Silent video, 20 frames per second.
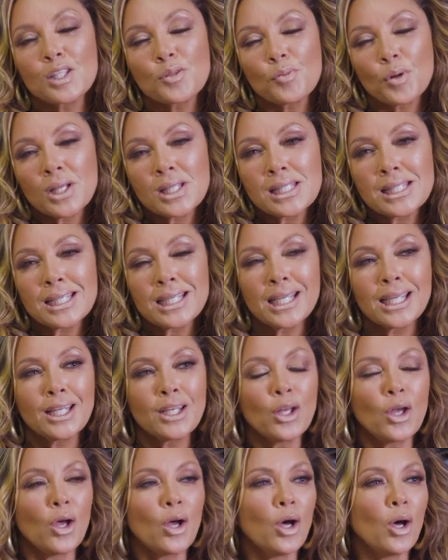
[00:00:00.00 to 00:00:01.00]
it's
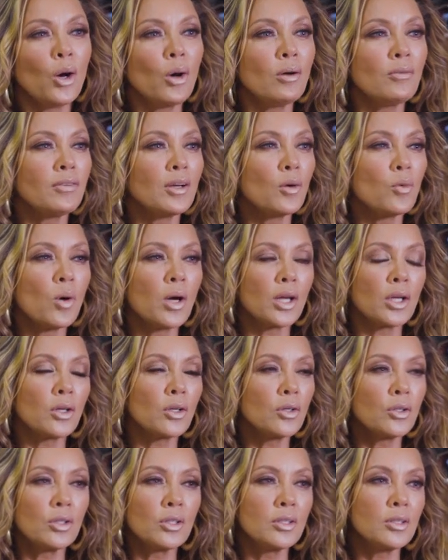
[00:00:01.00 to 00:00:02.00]
branzino. If I want a
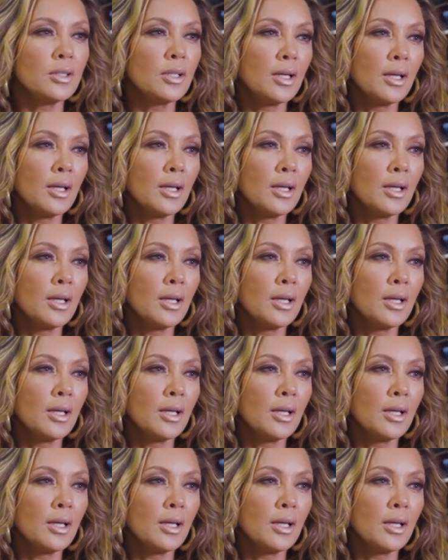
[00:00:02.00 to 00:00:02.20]
good